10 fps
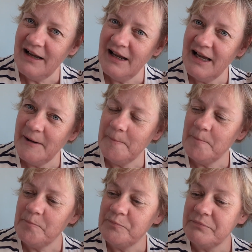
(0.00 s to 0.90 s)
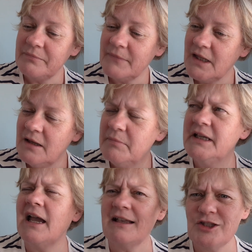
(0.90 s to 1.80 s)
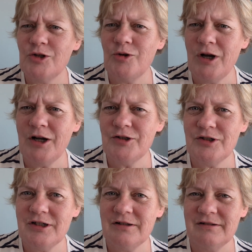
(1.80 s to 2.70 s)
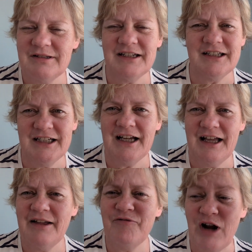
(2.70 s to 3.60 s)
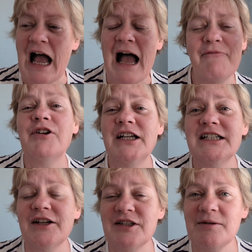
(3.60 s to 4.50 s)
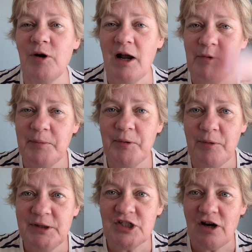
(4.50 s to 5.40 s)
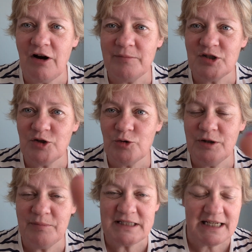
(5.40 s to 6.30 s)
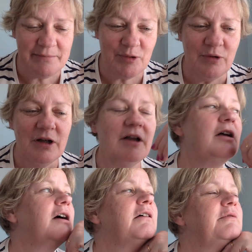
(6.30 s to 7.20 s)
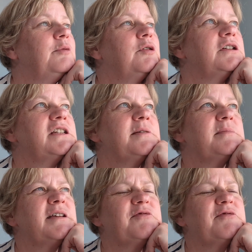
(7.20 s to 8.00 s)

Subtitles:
But yeah, so 100, yeah, I have written it down somewhere. I'm going to put my wee chart up to show you my table of what teams.